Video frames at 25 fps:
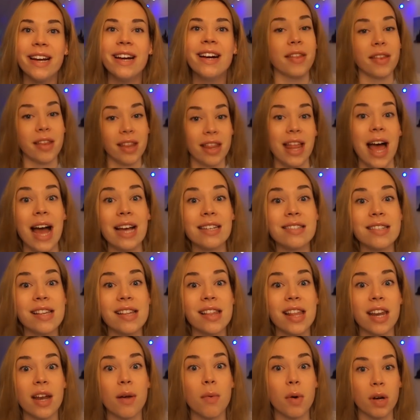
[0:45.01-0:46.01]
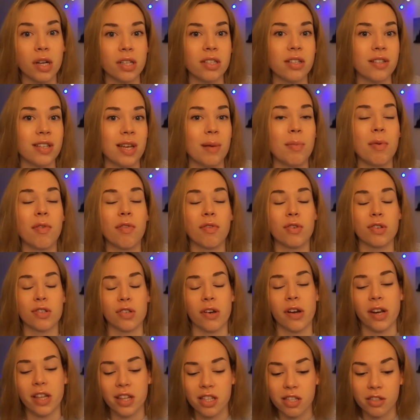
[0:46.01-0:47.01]
And the last thing that I wanted to say before
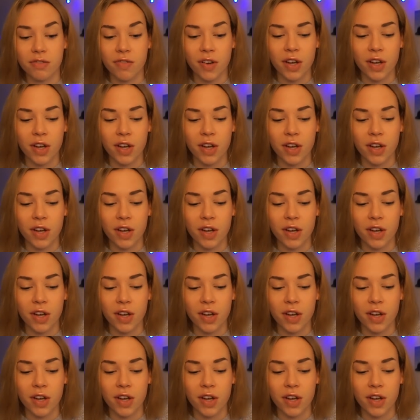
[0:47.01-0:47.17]
starting this